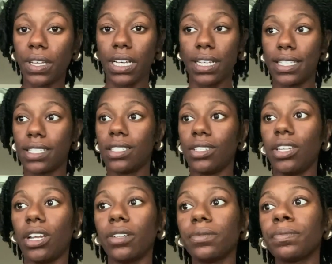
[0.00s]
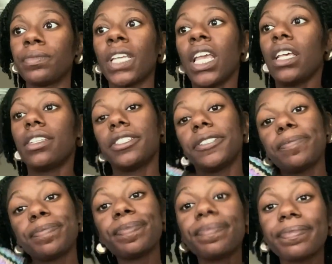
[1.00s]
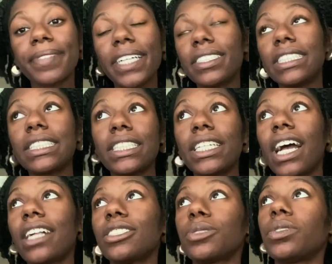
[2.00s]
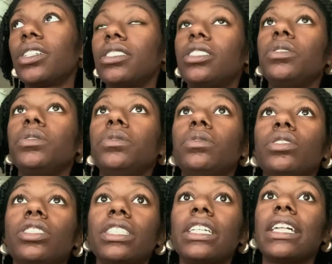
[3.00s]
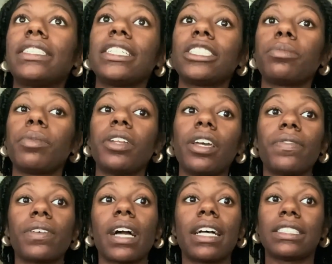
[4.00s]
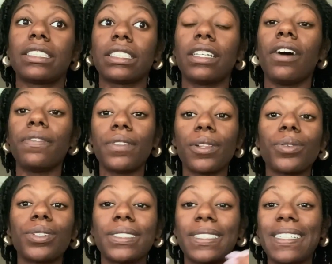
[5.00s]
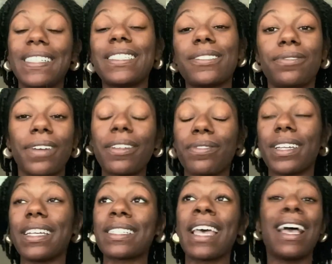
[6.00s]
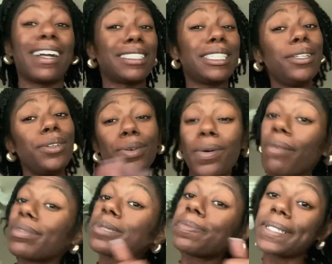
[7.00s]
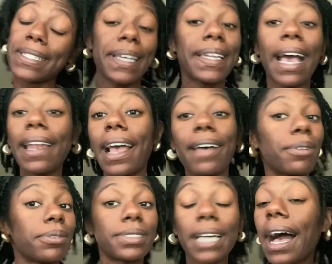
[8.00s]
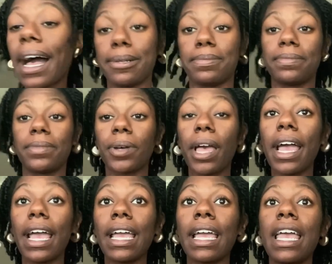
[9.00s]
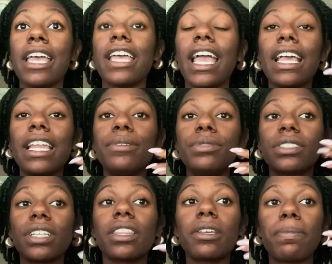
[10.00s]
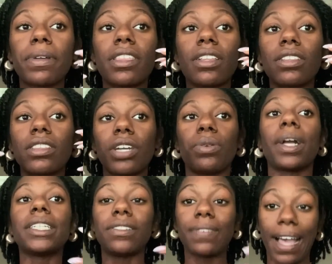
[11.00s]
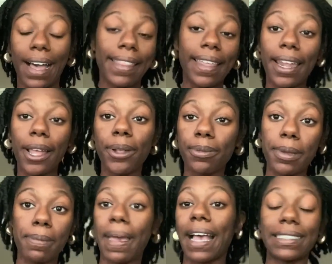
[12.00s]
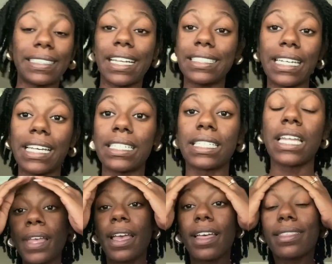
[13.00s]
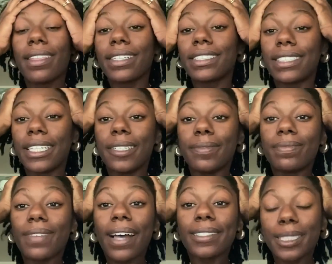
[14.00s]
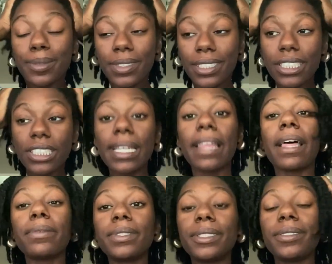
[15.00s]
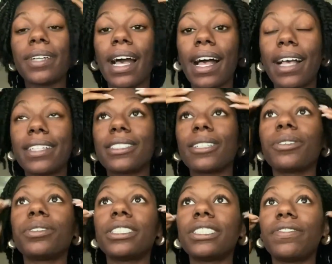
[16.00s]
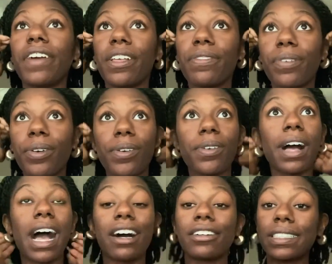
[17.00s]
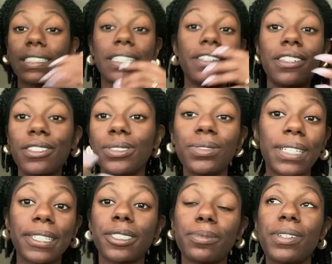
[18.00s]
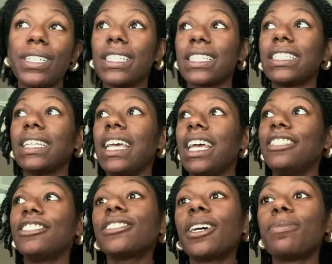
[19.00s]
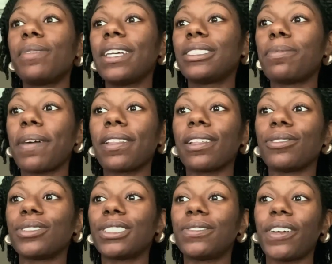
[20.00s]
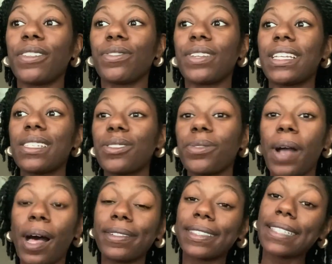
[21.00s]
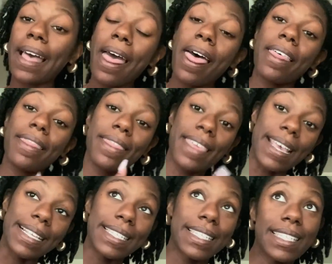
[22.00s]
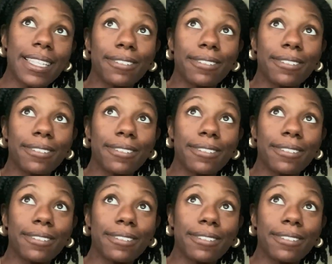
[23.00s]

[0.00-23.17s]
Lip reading: us. So that's just it. I just wanted to share that testimony of the Lord's goodness and faithfulness, because He knew I was busy, honey. I didn't have no time, okay? And it was nothing but the grace of God that helped me pass that test. That's it. I just want to share that with you guys. The Lord is faithful. I'll continue to do testimonies and just updates about the Lord's faithfulness throughout this